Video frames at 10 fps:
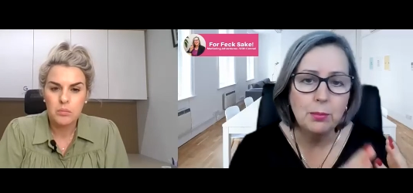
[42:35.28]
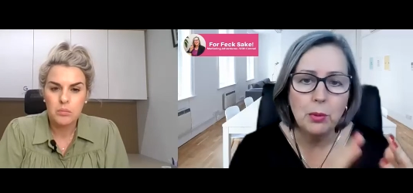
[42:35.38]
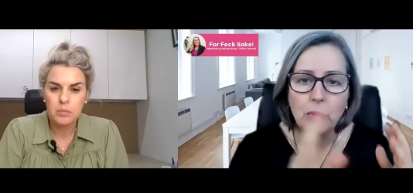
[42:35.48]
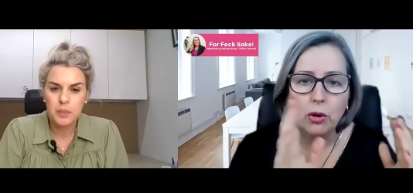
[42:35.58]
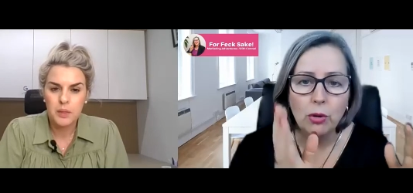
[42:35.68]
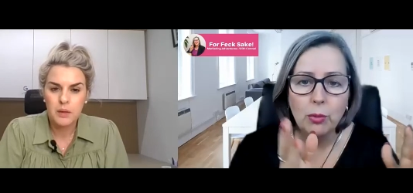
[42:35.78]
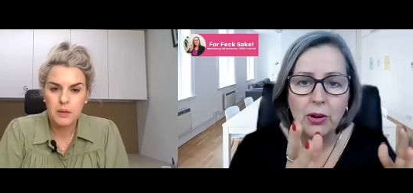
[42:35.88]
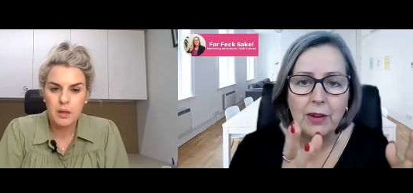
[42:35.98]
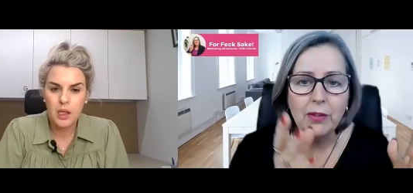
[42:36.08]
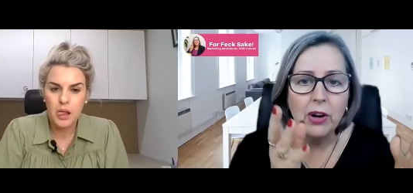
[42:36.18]
Speaker 1: Facebook,
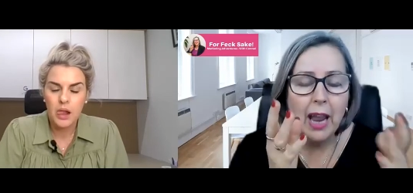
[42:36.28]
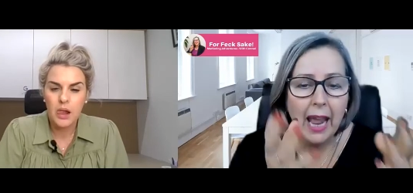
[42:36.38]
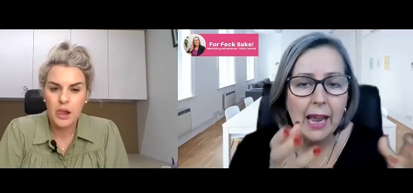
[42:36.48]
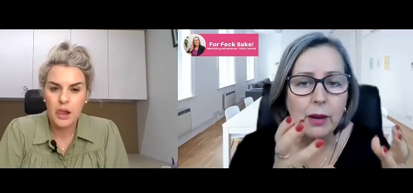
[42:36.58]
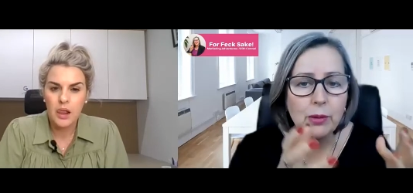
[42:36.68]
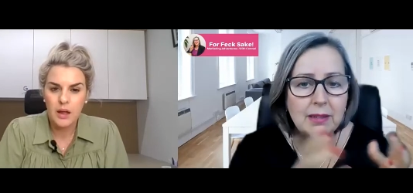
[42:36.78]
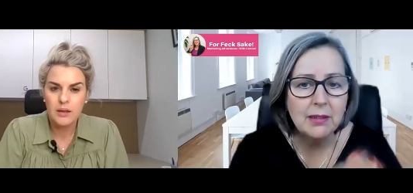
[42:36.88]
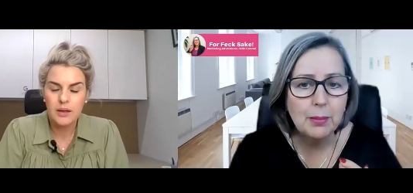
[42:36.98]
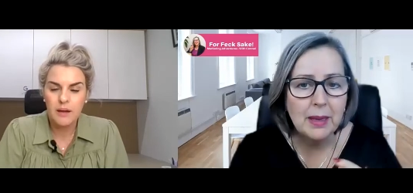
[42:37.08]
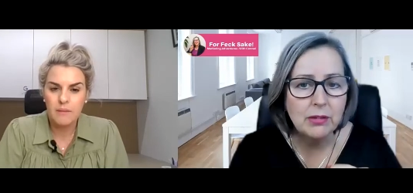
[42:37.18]
or wherever,
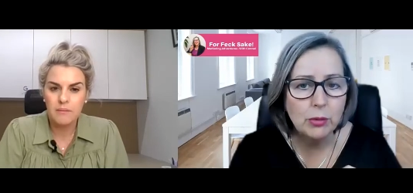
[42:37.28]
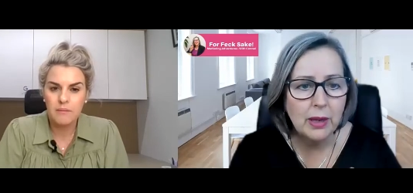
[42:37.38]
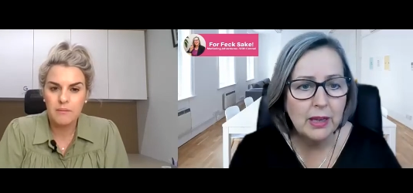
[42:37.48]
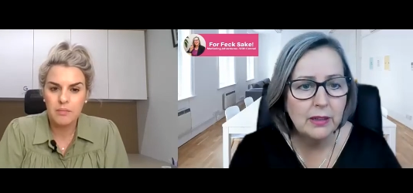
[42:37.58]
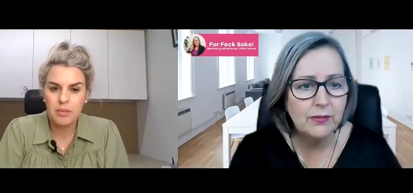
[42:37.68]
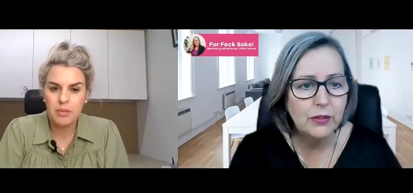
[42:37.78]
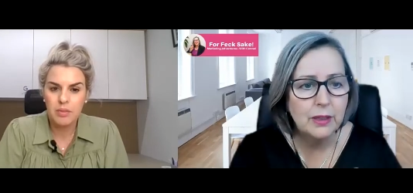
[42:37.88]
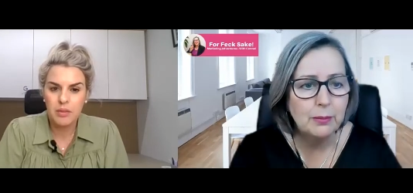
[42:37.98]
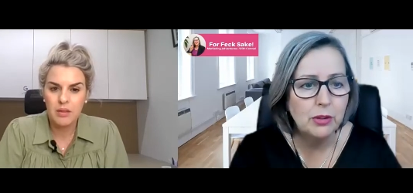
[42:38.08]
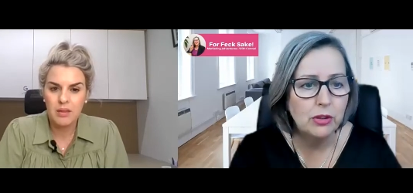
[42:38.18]
how is the best
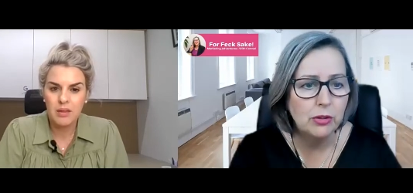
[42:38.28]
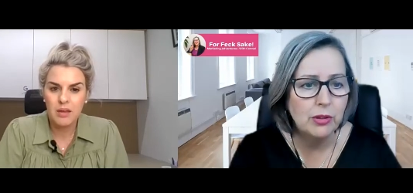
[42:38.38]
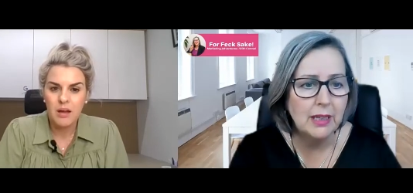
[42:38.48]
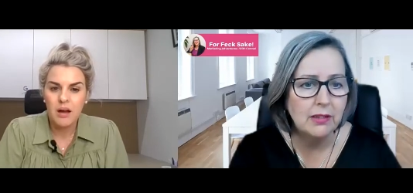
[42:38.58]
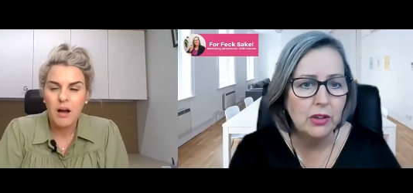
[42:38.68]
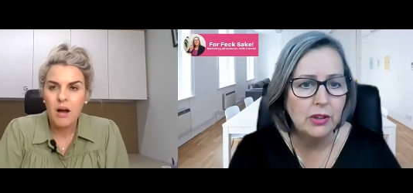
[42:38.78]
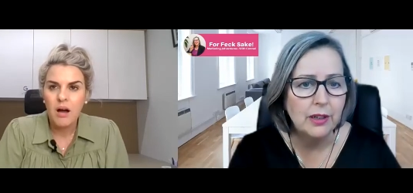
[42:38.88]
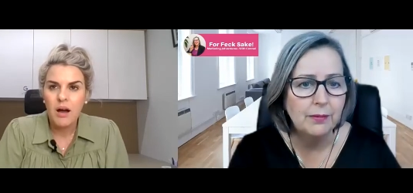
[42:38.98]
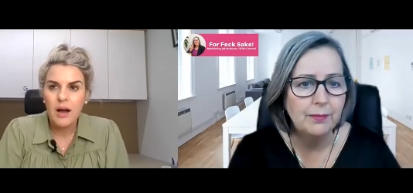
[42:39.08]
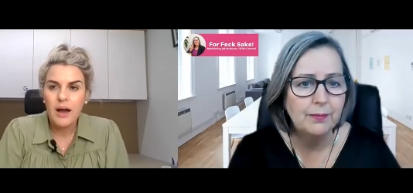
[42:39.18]
way for them to do that,
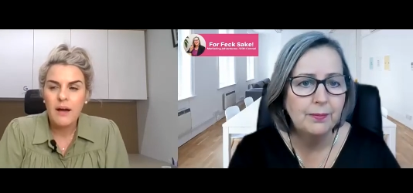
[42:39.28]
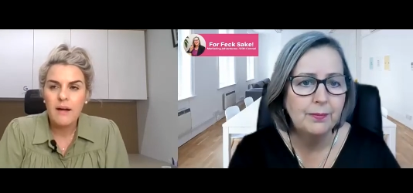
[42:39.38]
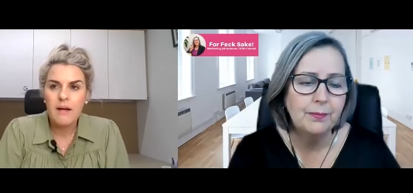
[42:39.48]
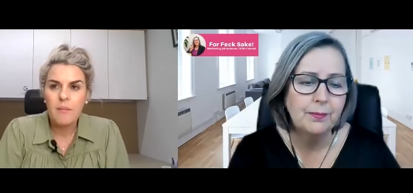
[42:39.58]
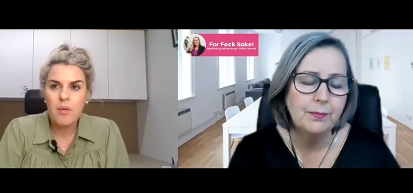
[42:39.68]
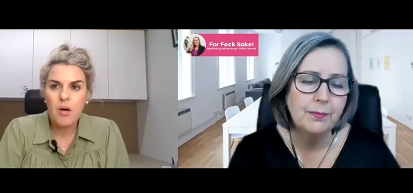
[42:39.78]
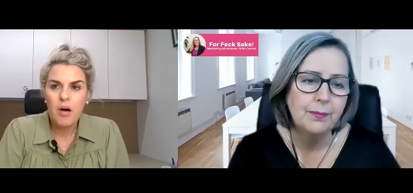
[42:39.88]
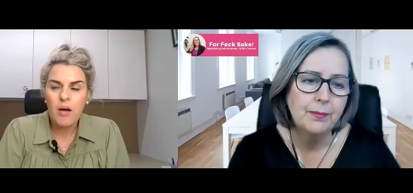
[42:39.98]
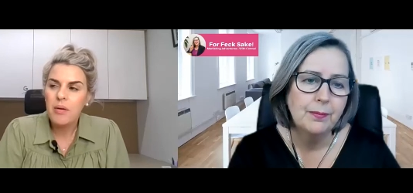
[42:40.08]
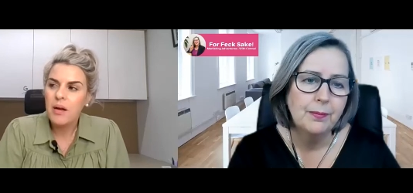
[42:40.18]
Sonia? Um,
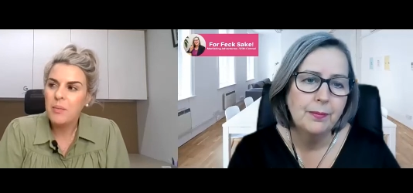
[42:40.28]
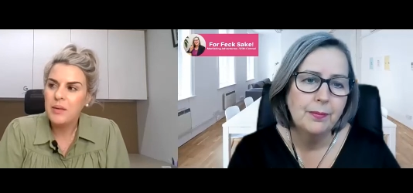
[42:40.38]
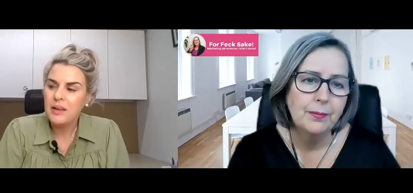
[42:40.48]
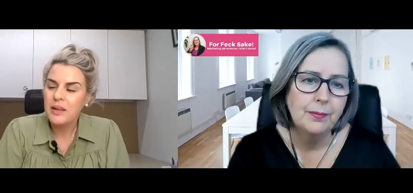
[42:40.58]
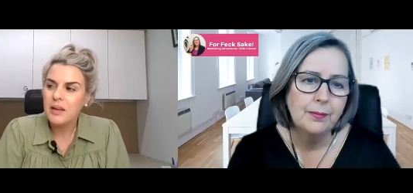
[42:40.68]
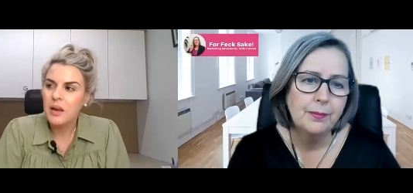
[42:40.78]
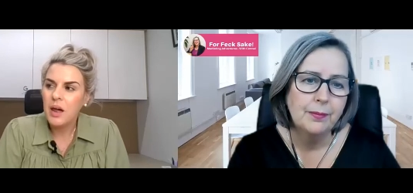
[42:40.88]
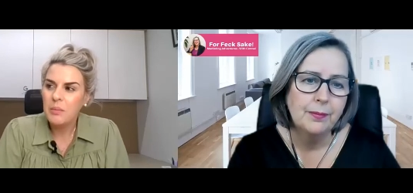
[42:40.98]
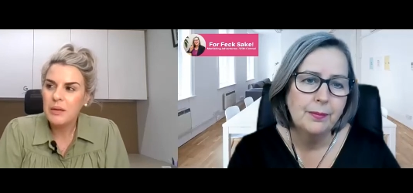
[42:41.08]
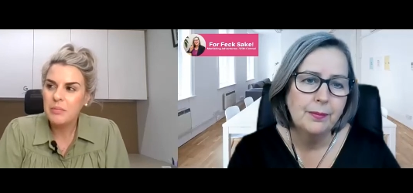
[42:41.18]
Speaker 2: I probably like a
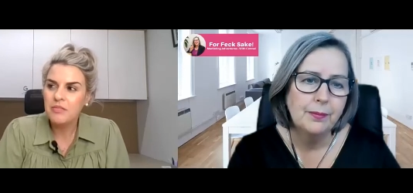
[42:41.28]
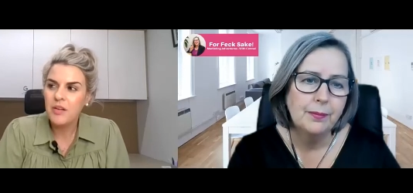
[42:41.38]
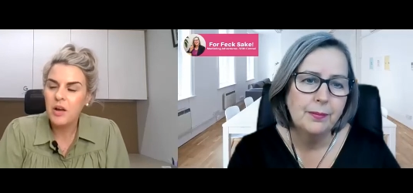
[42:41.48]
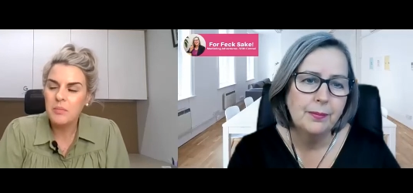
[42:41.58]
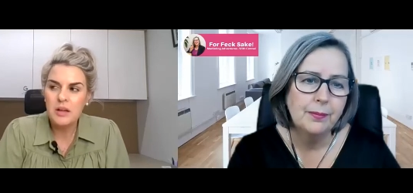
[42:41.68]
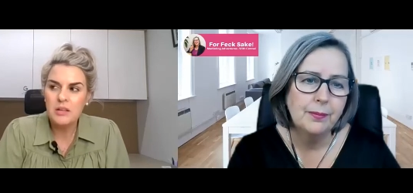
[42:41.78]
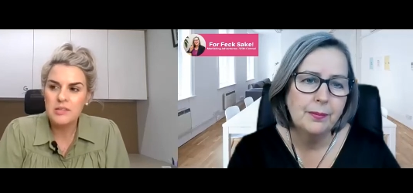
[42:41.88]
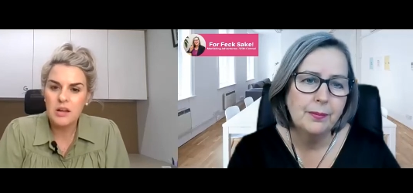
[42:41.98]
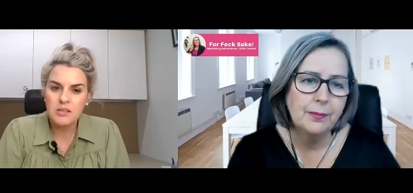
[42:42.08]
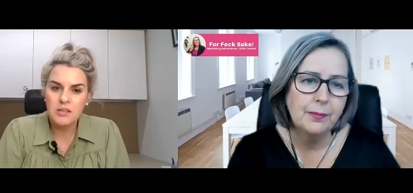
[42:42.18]
lot of people follow me
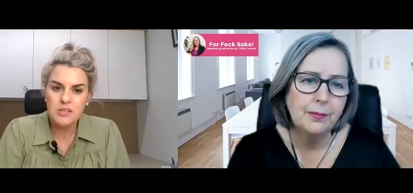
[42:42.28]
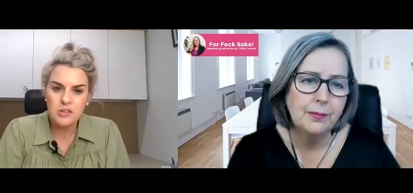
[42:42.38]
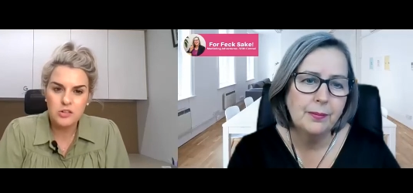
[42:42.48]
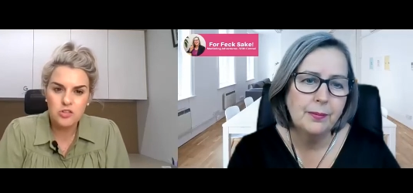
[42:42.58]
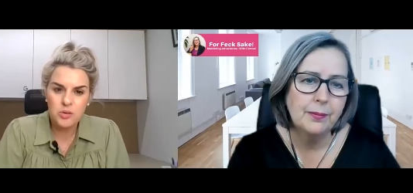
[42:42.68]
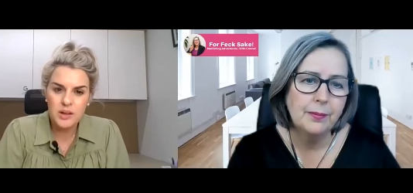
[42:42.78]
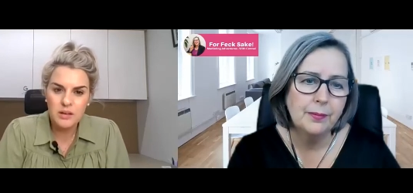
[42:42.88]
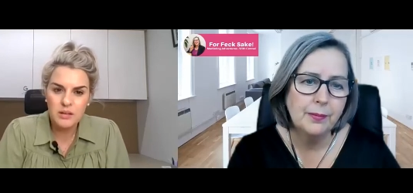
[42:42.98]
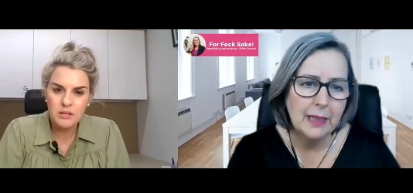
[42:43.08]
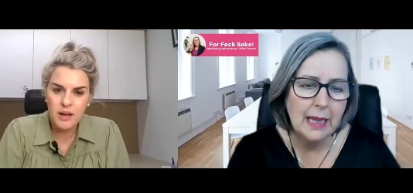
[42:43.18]
on Sonia the Search
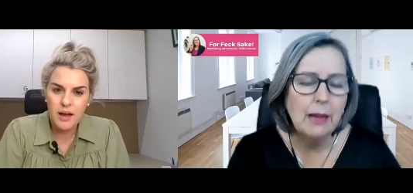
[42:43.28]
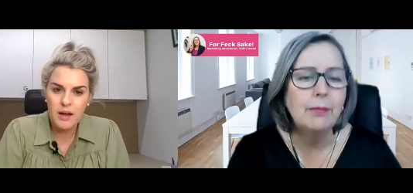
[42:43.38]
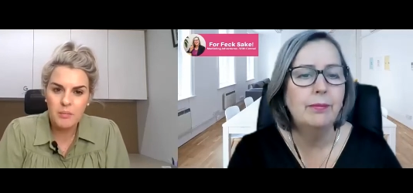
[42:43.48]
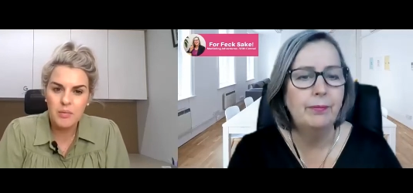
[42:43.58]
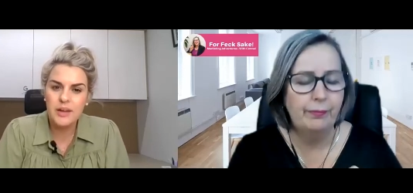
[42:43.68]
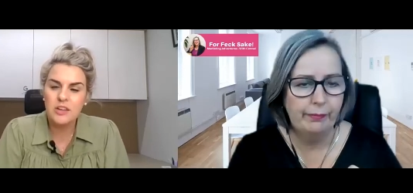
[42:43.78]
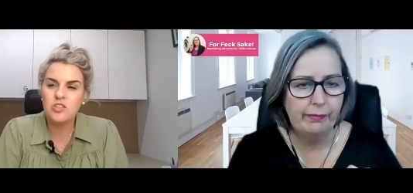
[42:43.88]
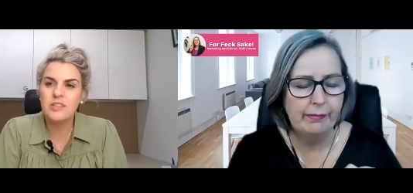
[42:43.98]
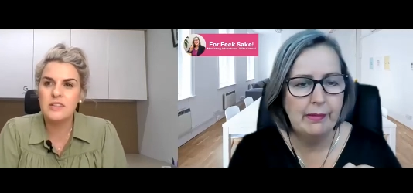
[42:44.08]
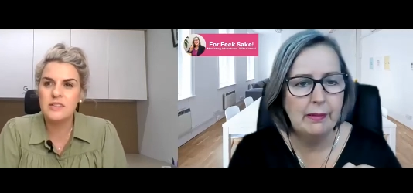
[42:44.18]
Queen. Um, yeah. My
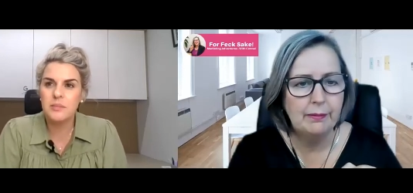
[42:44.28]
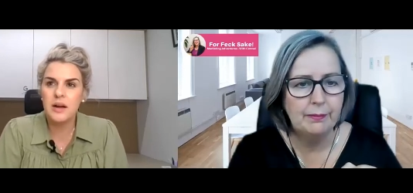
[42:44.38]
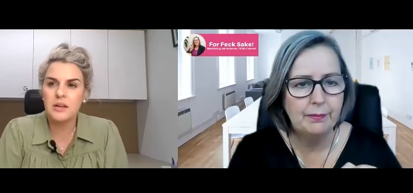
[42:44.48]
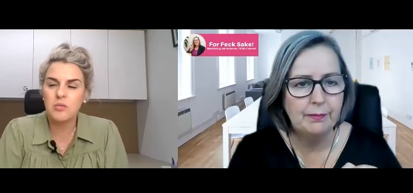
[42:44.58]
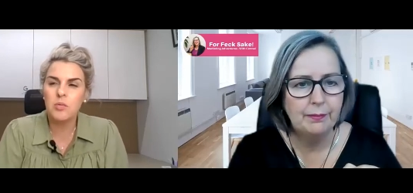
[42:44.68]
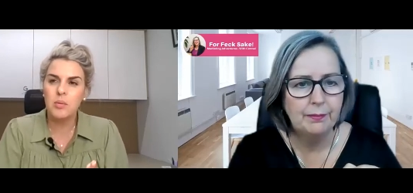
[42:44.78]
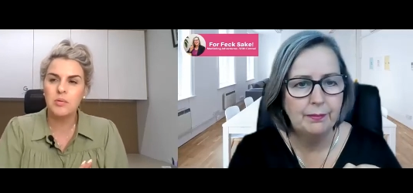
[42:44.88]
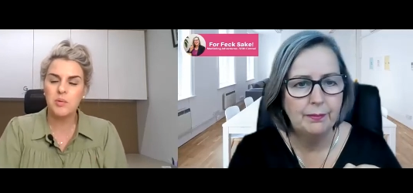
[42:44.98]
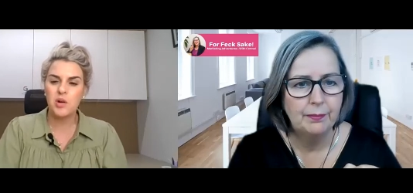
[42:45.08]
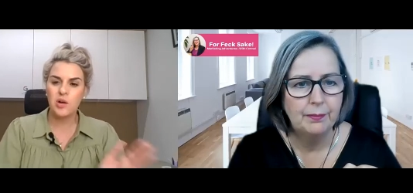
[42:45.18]
agency is in Marketing
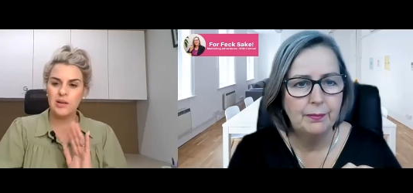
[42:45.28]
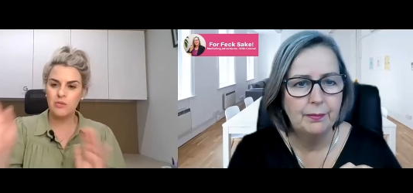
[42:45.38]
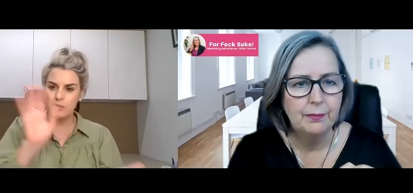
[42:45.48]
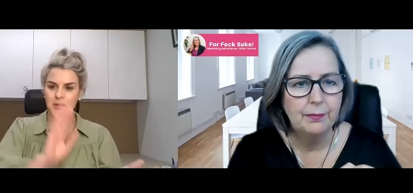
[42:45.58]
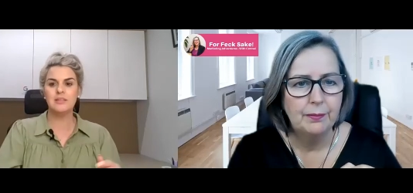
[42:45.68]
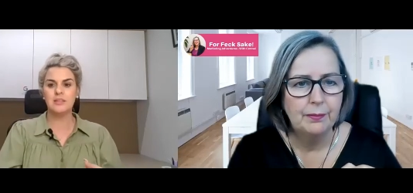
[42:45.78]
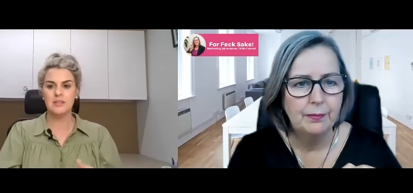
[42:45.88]
Republic. We're currently rebuilding